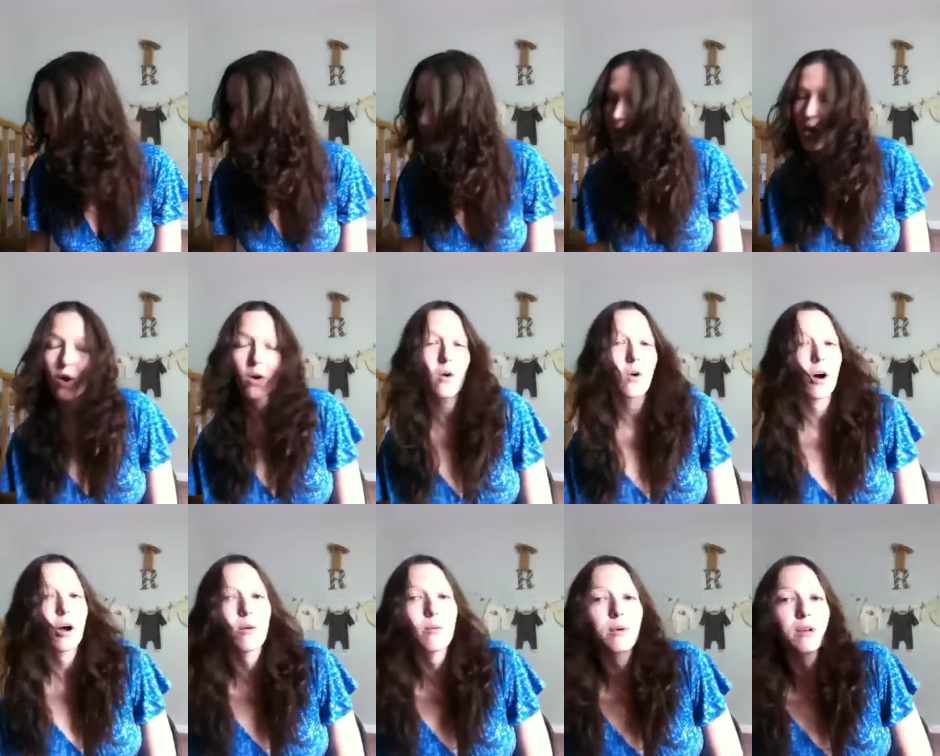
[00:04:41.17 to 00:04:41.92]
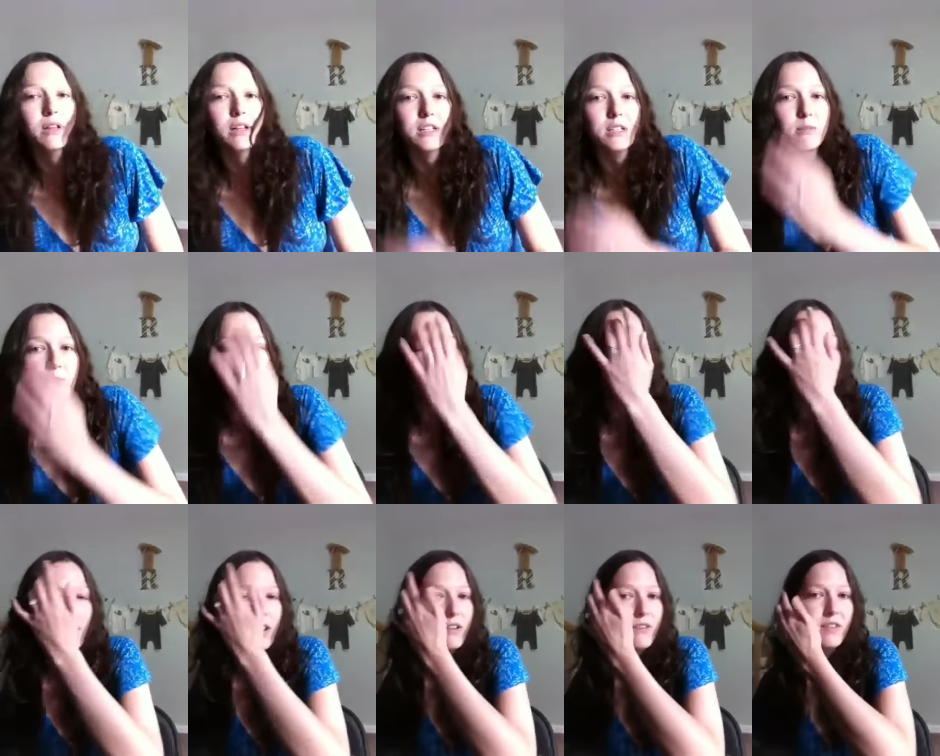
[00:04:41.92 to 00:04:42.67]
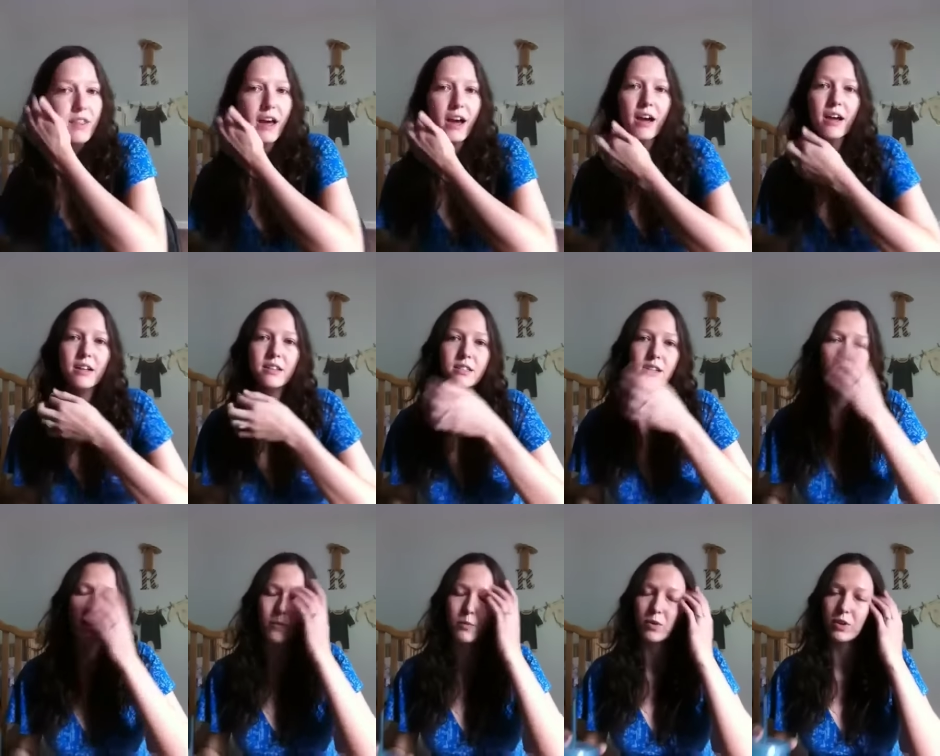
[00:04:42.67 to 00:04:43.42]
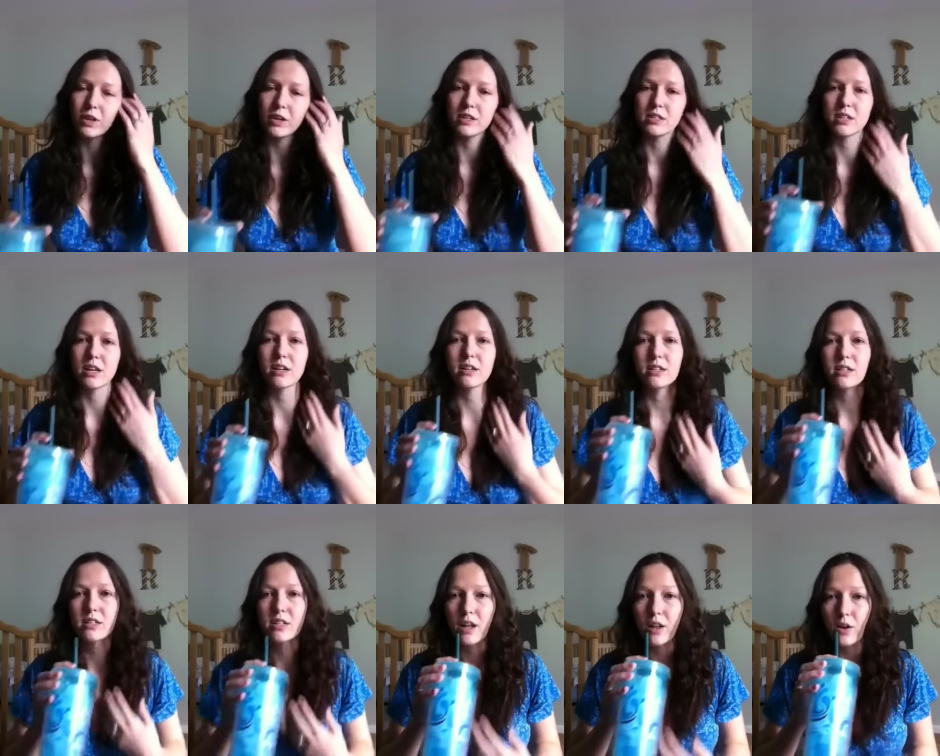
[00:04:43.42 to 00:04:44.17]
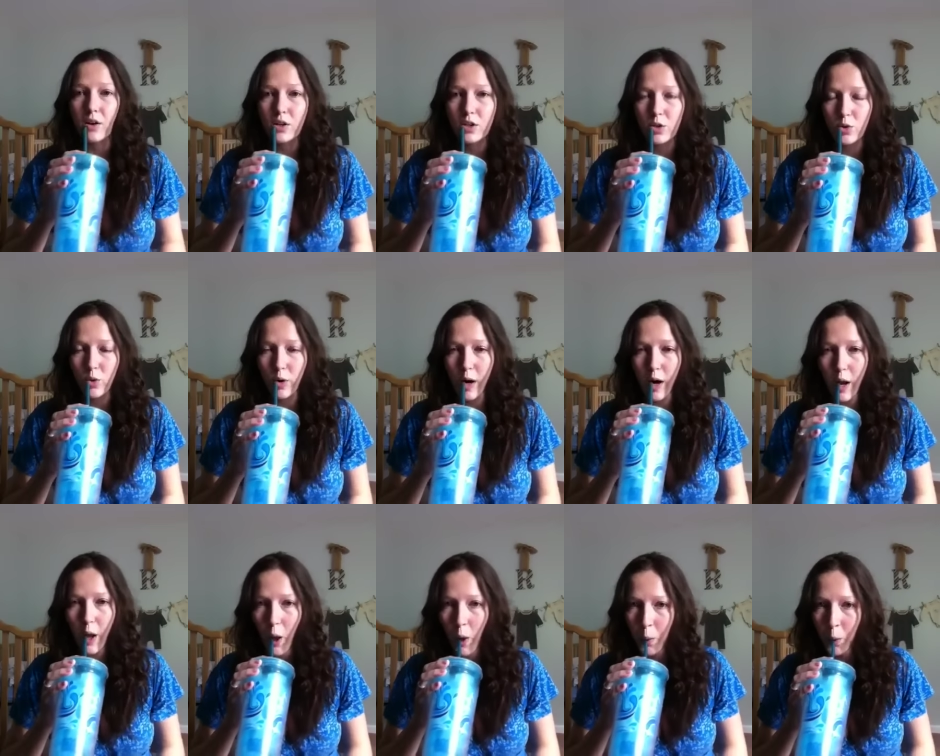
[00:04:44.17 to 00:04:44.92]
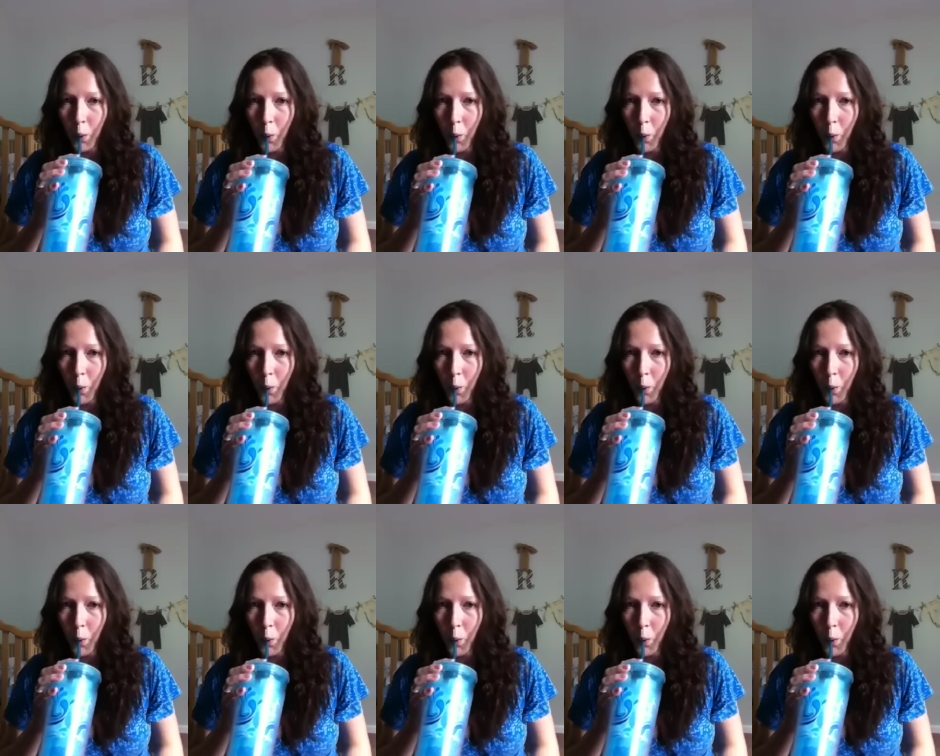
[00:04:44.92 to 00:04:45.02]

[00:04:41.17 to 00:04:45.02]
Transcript: So I will explain all of that. I'm really excited to tell our story.